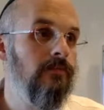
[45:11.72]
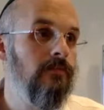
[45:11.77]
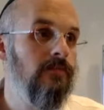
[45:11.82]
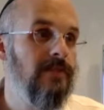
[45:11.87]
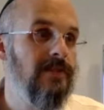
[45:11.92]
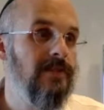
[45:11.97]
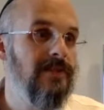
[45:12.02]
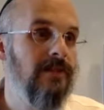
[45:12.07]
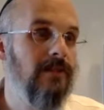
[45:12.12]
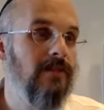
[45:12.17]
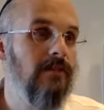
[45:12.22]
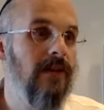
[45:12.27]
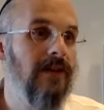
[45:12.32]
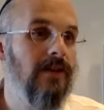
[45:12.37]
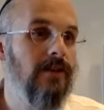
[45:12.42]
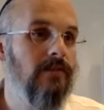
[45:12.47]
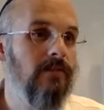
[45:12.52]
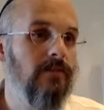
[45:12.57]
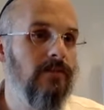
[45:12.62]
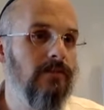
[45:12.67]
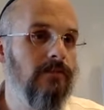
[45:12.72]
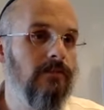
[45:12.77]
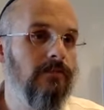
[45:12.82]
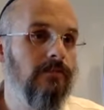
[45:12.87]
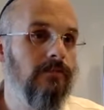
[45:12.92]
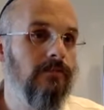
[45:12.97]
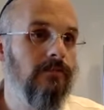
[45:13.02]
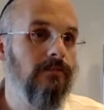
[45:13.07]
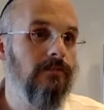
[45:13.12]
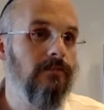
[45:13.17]
Is it still valuable?
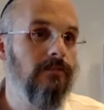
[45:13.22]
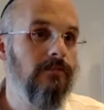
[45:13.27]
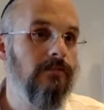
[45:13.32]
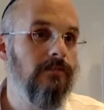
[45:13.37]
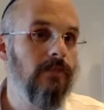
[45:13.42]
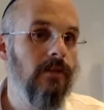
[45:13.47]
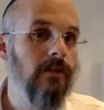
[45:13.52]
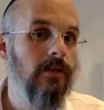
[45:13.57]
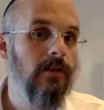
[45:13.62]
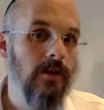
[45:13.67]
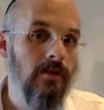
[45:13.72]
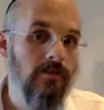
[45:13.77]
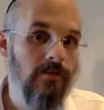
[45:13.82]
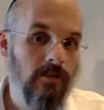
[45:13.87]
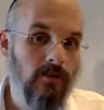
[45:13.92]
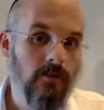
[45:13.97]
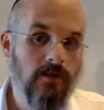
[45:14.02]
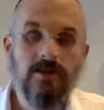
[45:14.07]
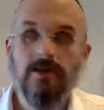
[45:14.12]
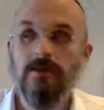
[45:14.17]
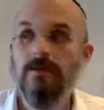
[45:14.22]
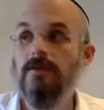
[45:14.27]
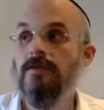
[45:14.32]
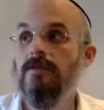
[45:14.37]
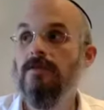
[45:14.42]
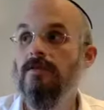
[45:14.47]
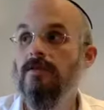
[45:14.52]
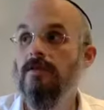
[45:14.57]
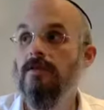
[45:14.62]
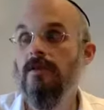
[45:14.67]
Yeah. Of course it
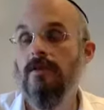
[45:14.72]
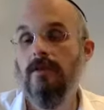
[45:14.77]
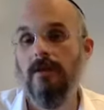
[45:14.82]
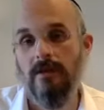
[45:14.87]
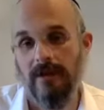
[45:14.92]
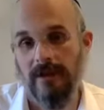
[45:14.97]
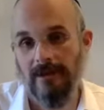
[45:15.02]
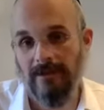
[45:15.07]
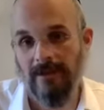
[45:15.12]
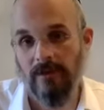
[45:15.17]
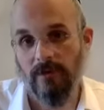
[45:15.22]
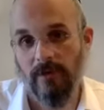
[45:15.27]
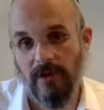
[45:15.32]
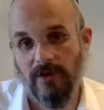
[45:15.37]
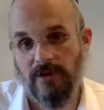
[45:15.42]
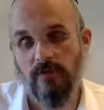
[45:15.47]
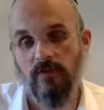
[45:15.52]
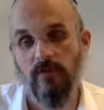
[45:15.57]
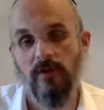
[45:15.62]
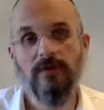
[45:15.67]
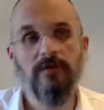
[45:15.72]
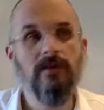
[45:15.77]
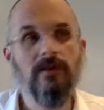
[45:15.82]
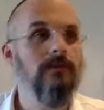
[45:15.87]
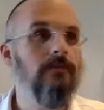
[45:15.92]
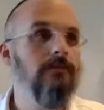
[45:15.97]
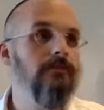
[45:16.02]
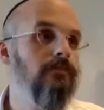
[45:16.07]
is, because I did what Hashem wanted.